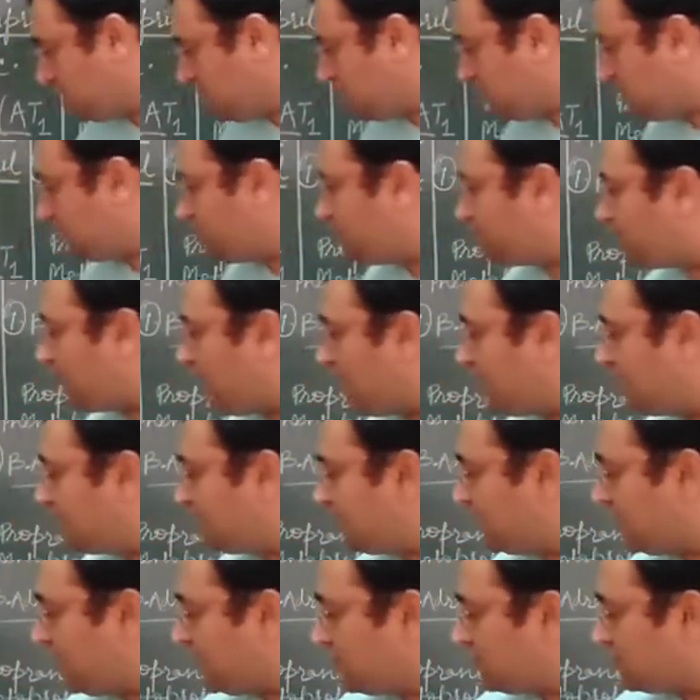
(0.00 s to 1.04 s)
define
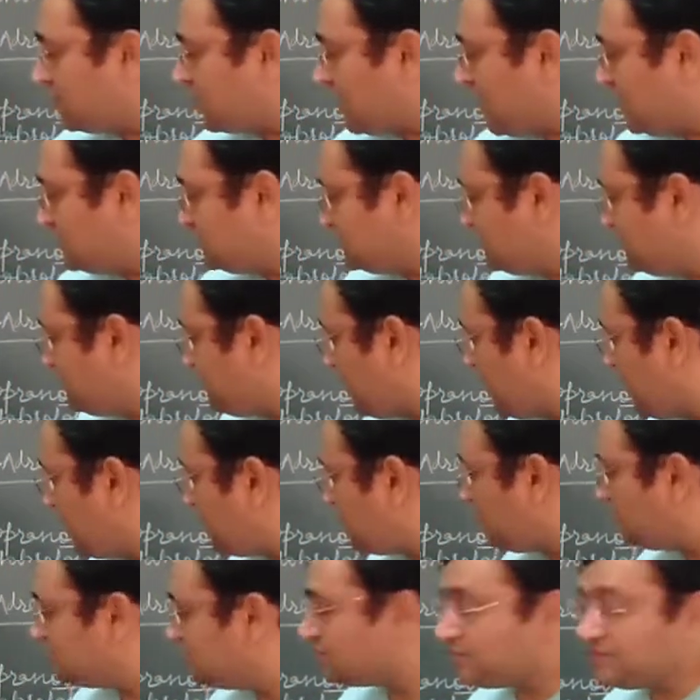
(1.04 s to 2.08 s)
here or classify
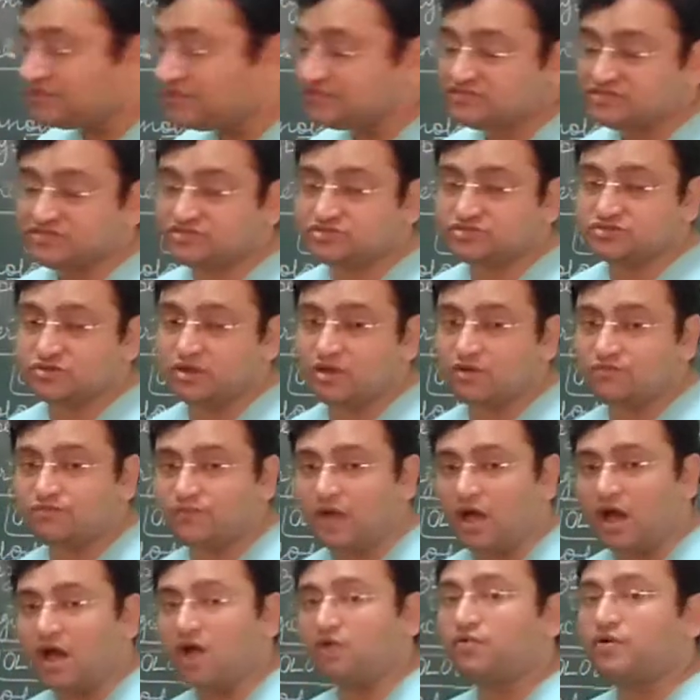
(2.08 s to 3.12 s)
on the basis
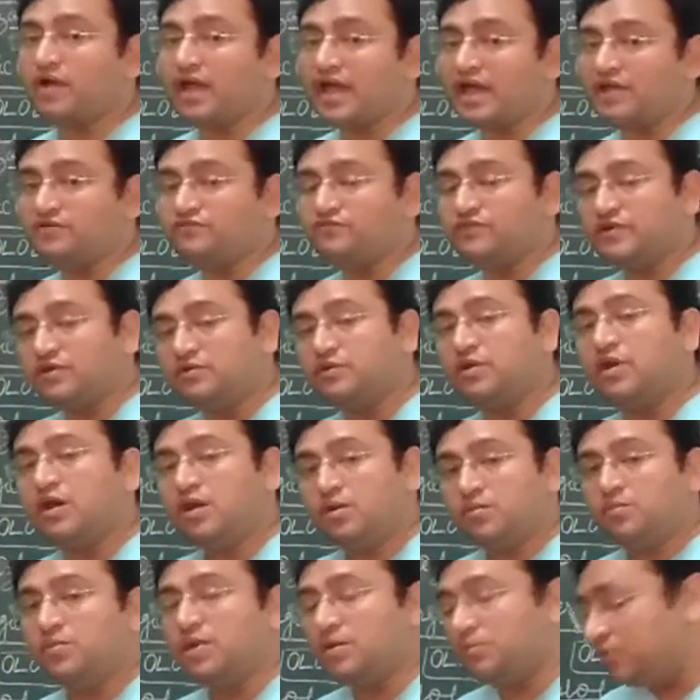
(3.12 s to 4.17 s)
of how can we
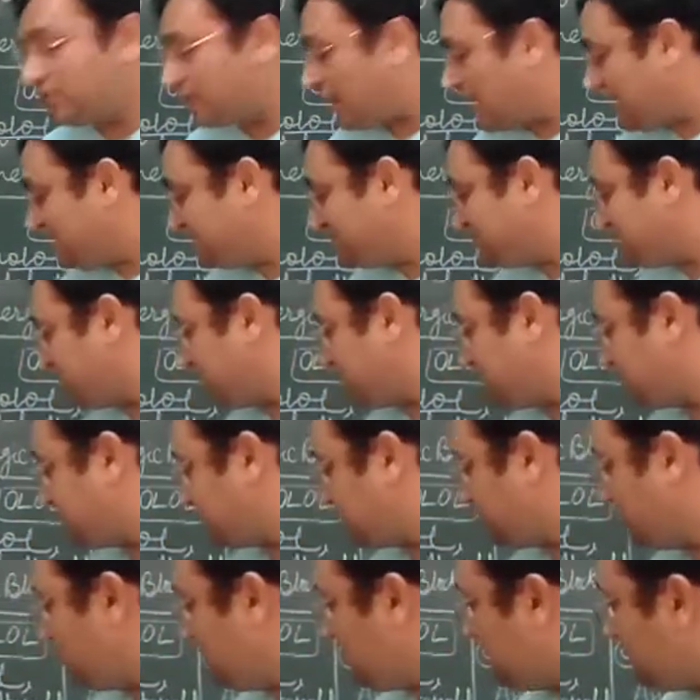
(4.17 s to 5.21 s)
memorize it.
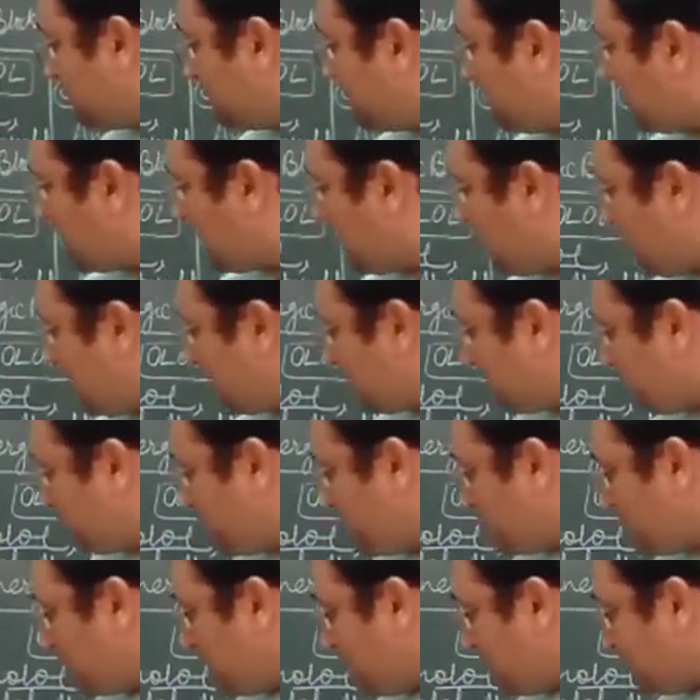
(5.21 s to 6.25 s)
There are
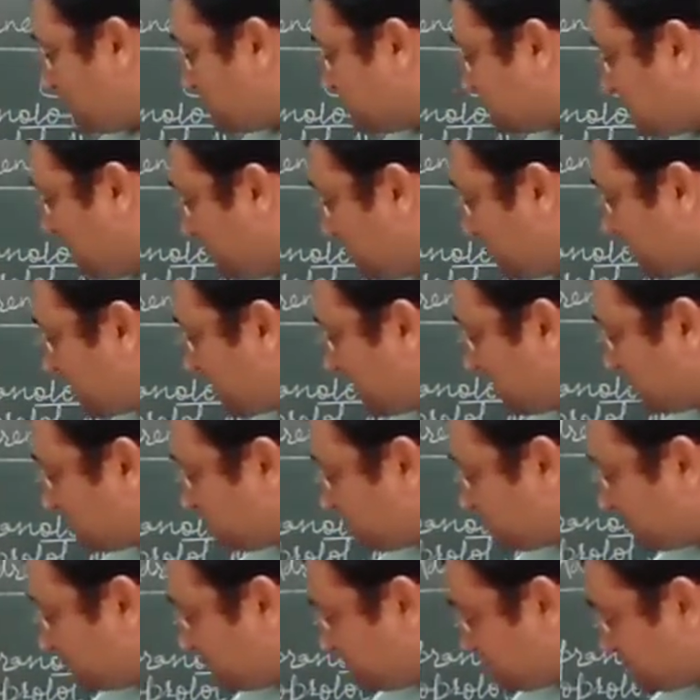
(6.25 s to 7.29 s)
some
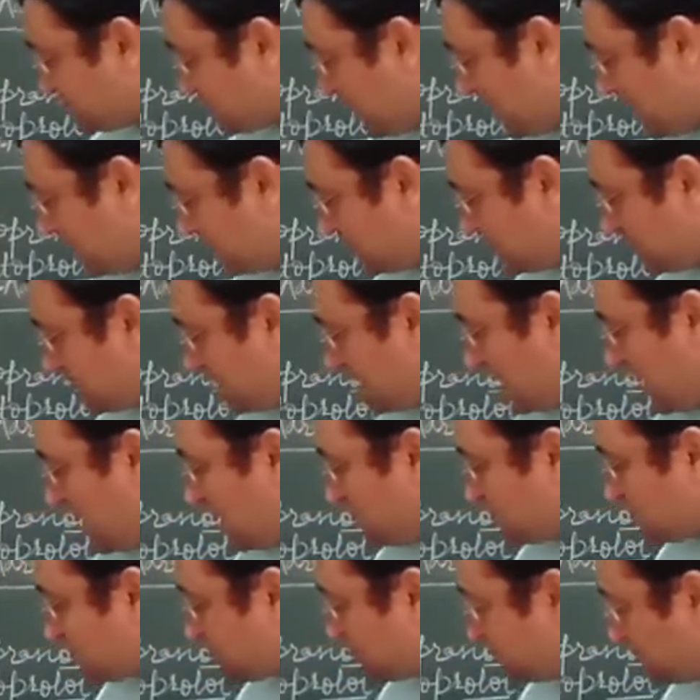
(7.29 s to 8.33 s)
drugs which can
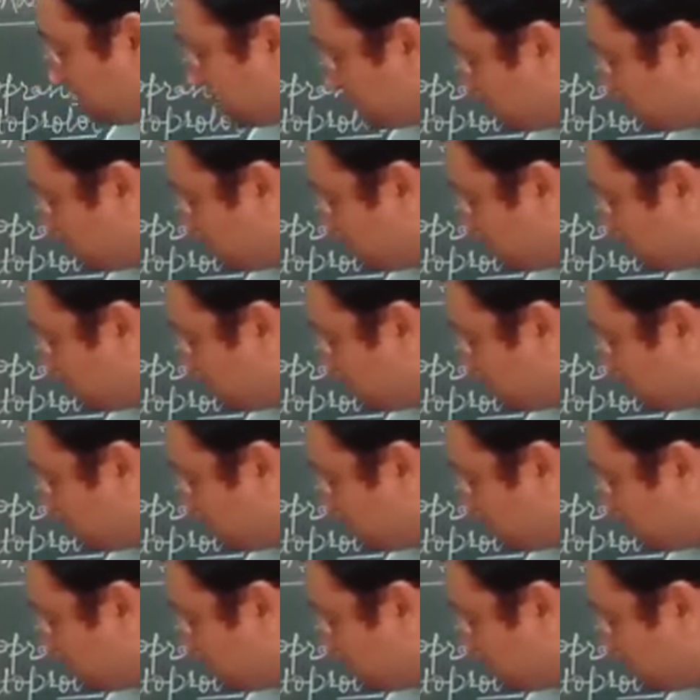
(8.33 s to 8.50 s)
last with